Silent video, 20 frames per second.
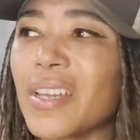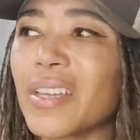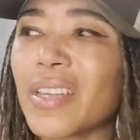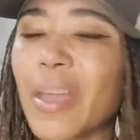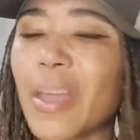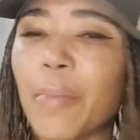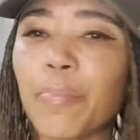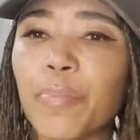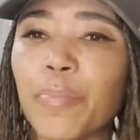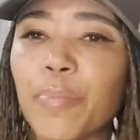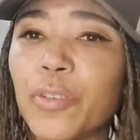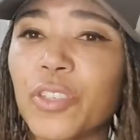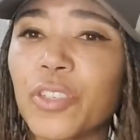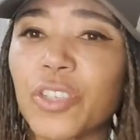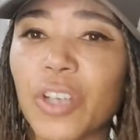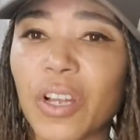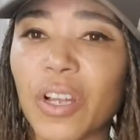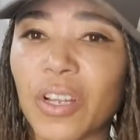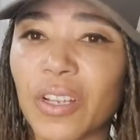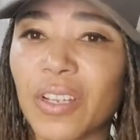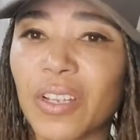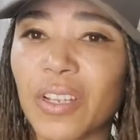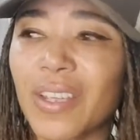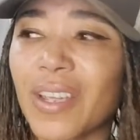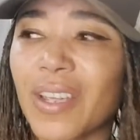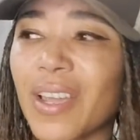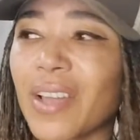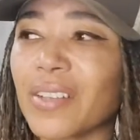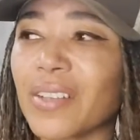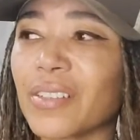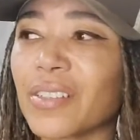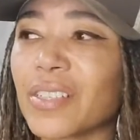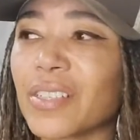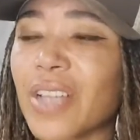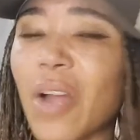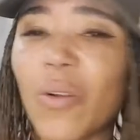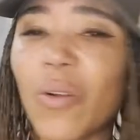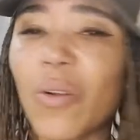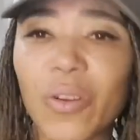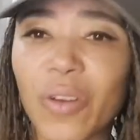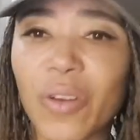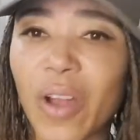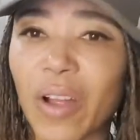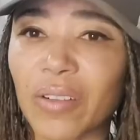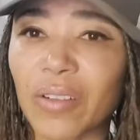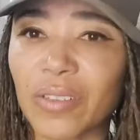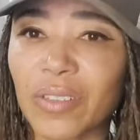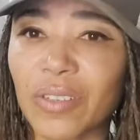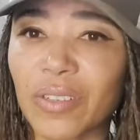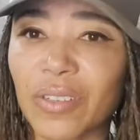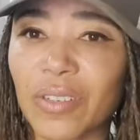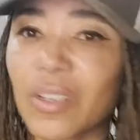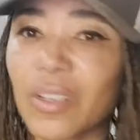kombucha and sauerkraut.